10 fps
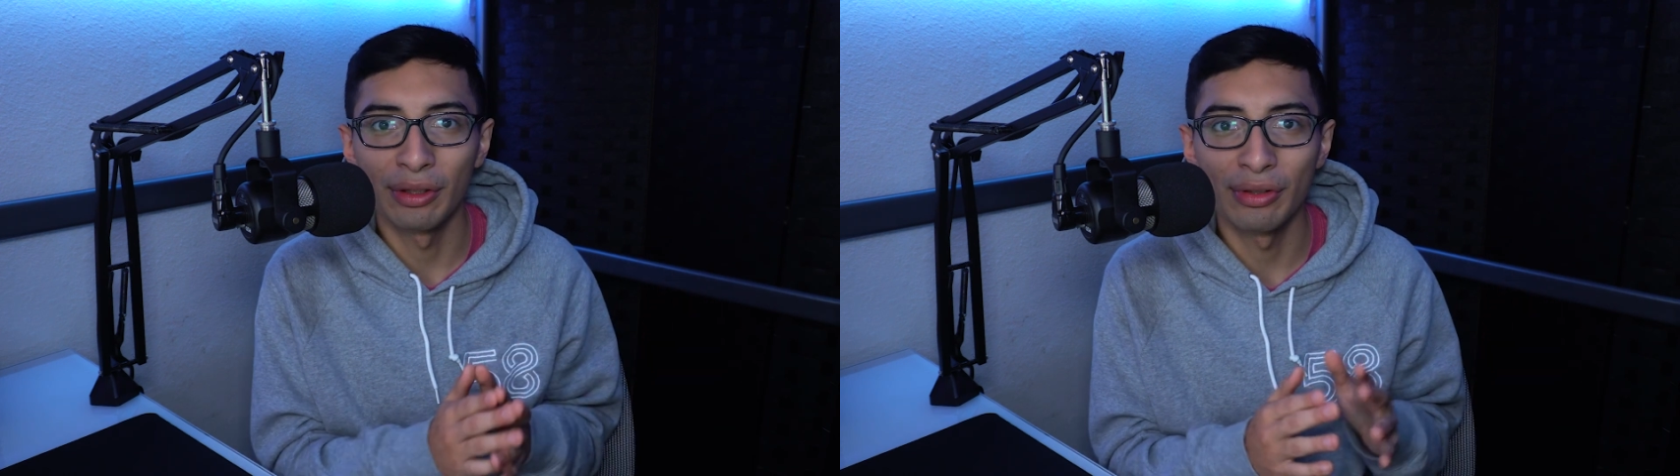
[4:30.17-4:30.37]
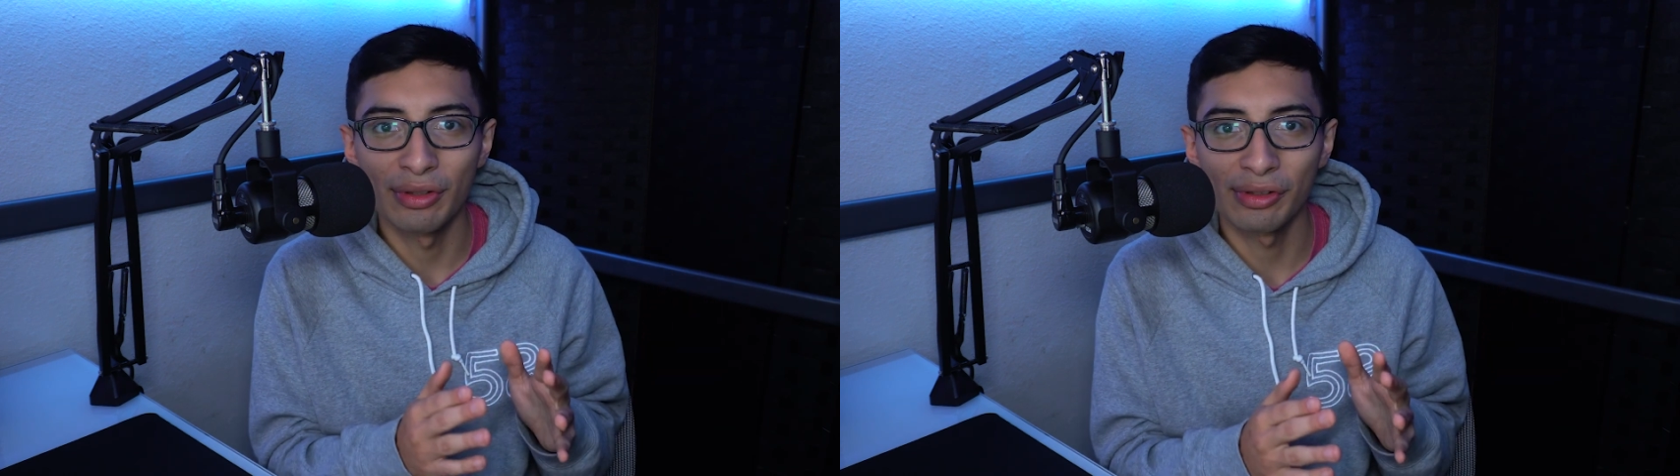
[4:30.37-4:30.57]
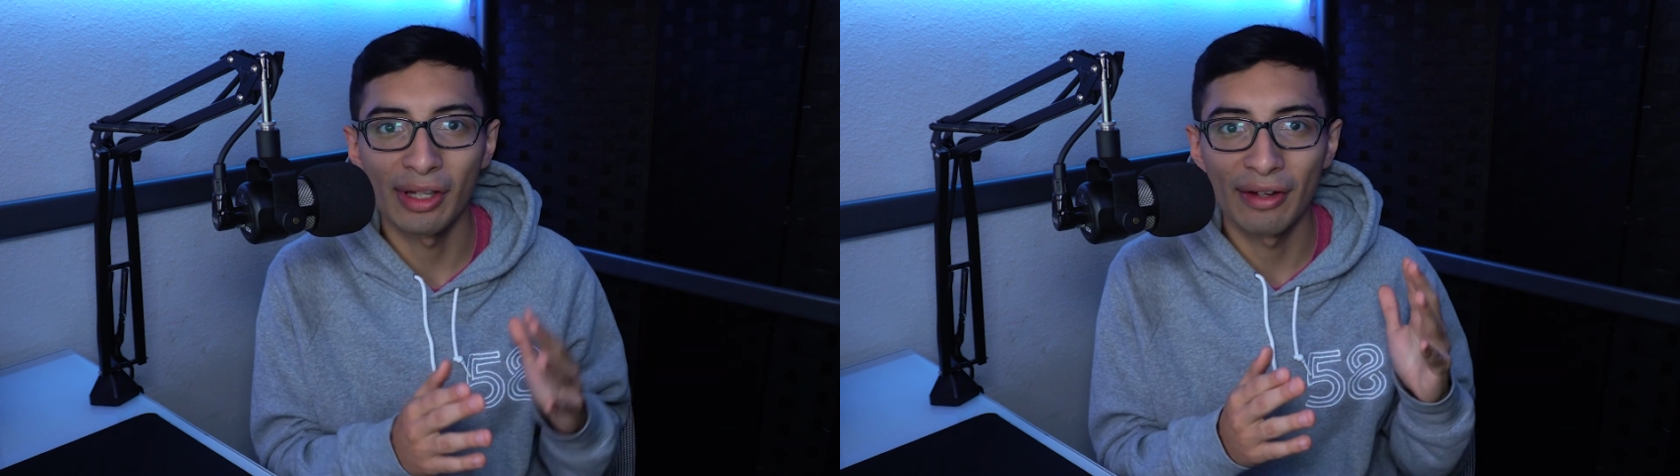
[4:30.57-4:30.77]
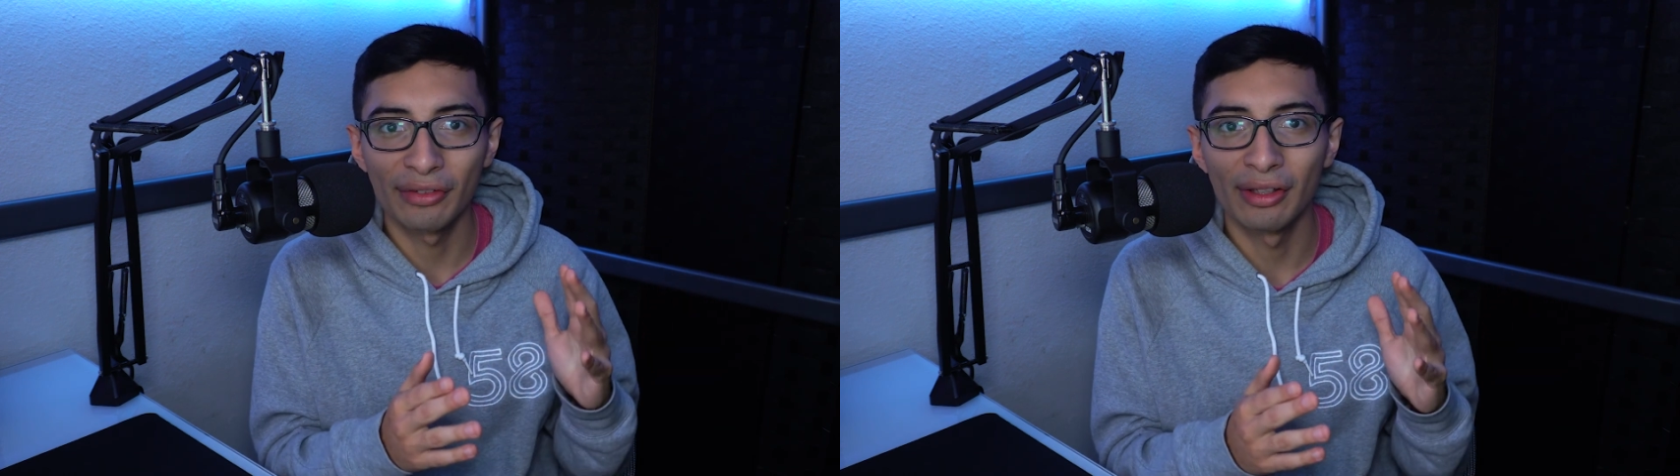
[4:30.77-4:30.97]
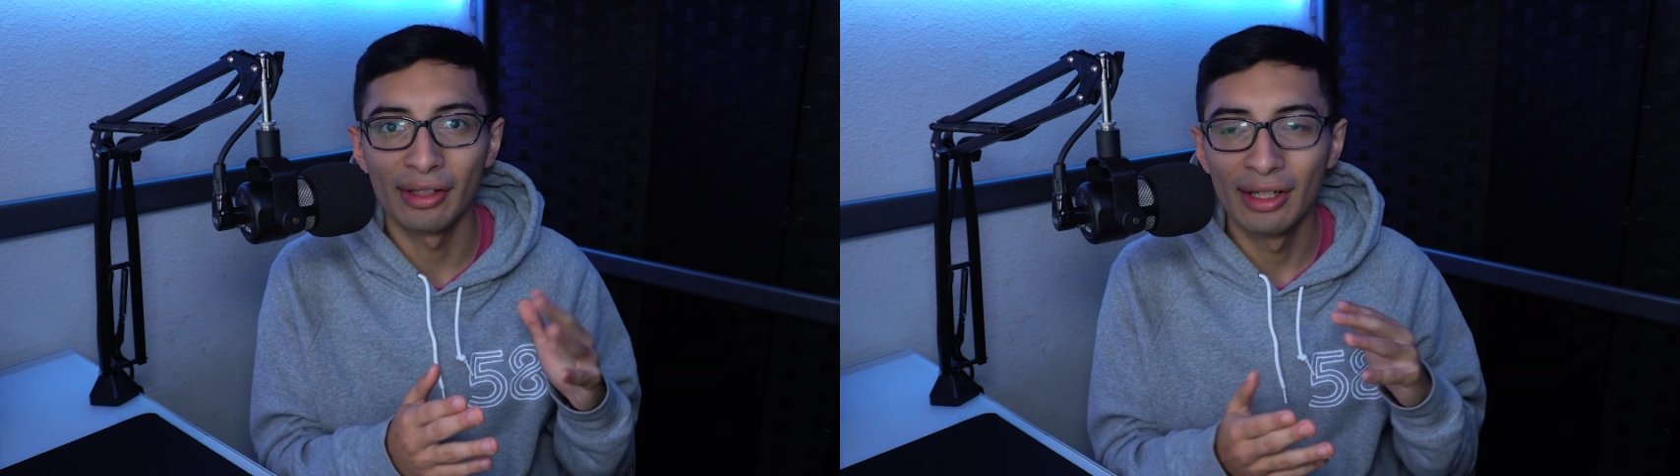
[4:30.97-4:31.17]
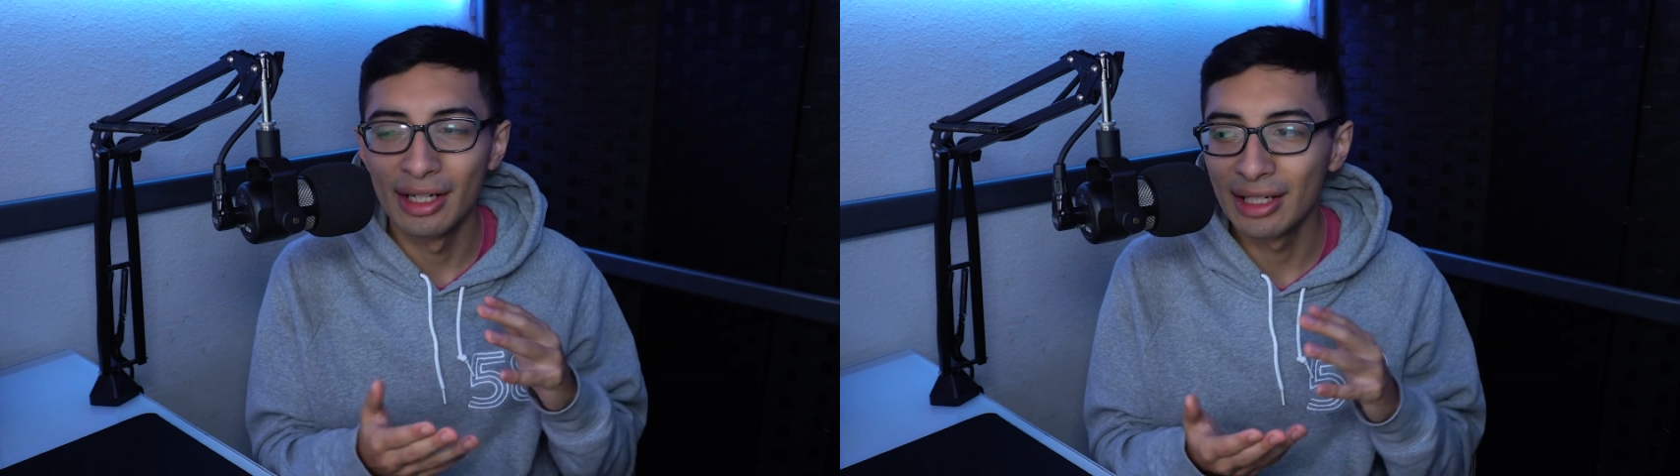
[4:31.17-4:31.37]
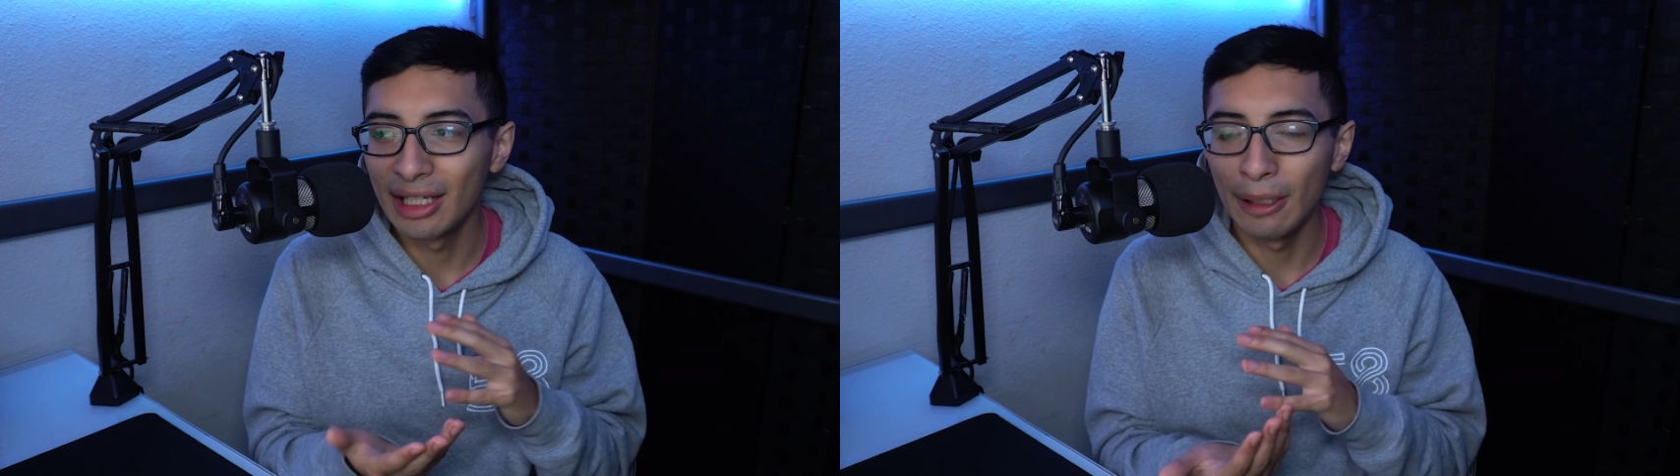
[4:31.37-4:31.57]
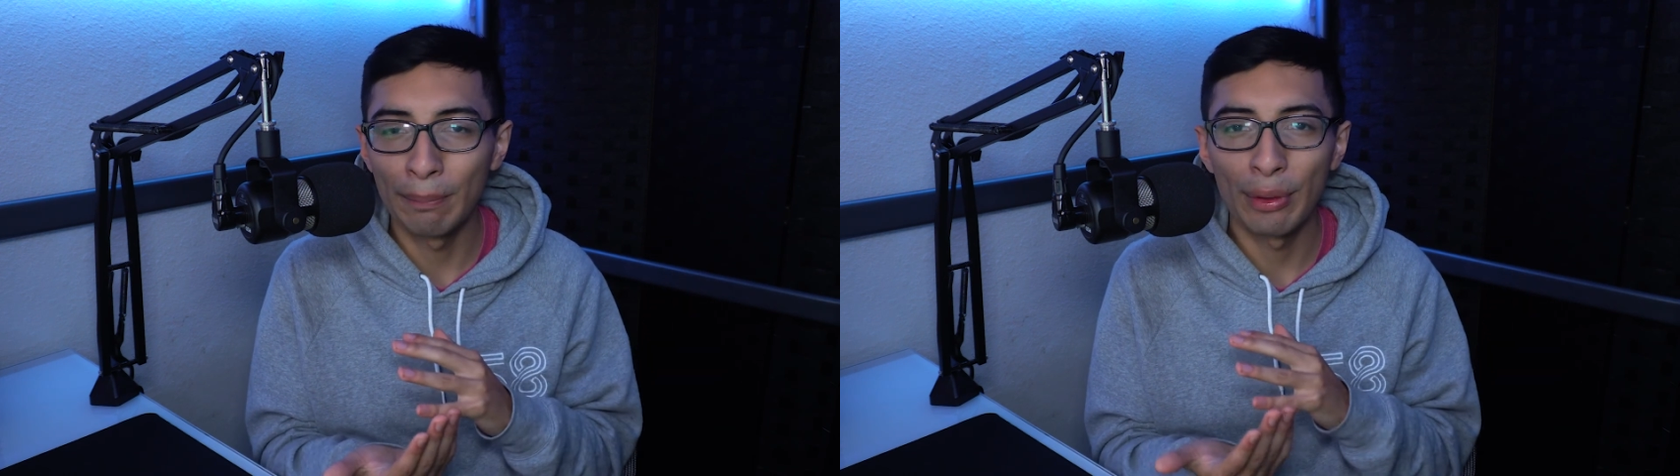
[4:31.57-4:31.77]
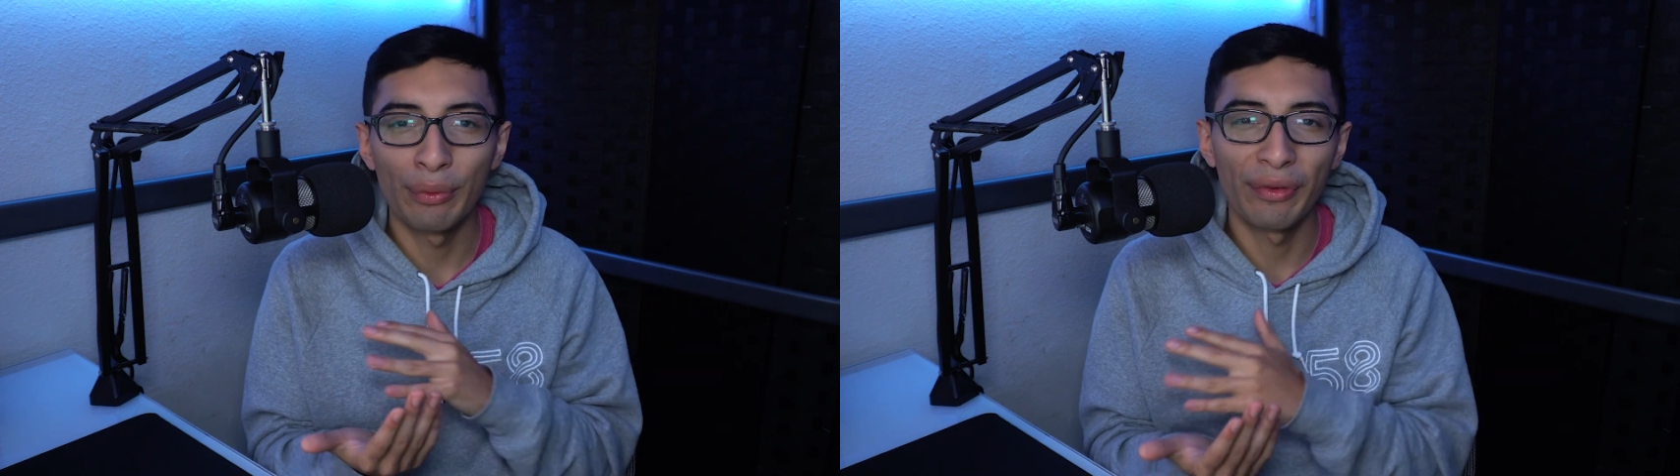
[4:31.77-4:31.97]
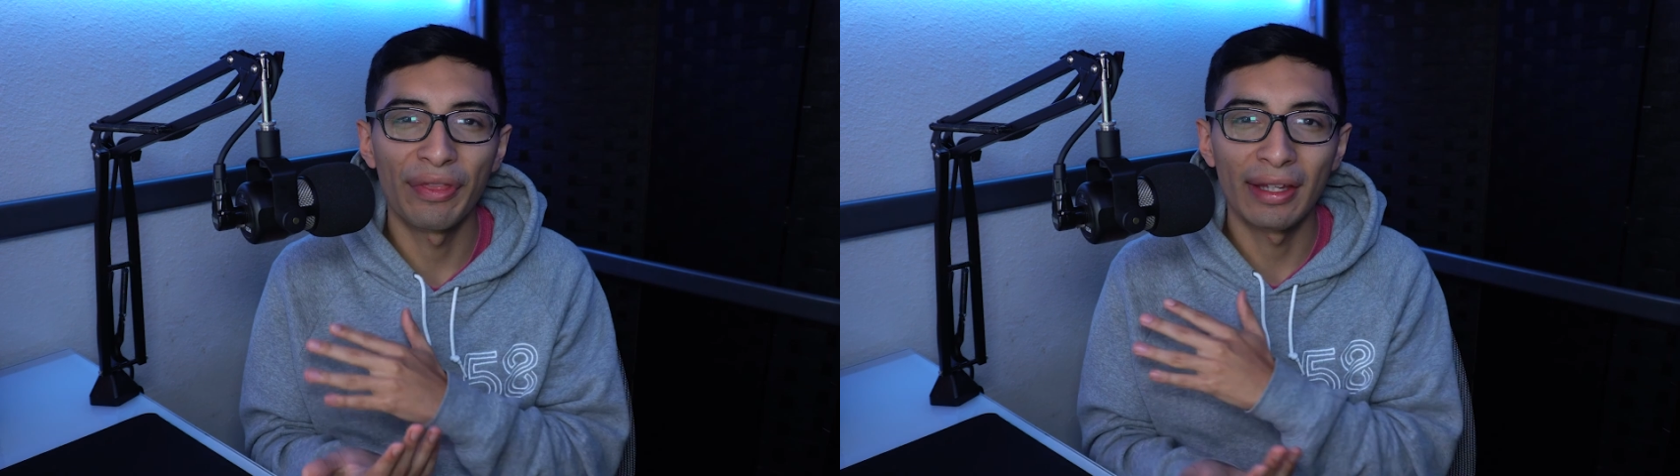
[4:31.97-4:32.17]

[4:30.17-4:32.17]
You just have to keep it with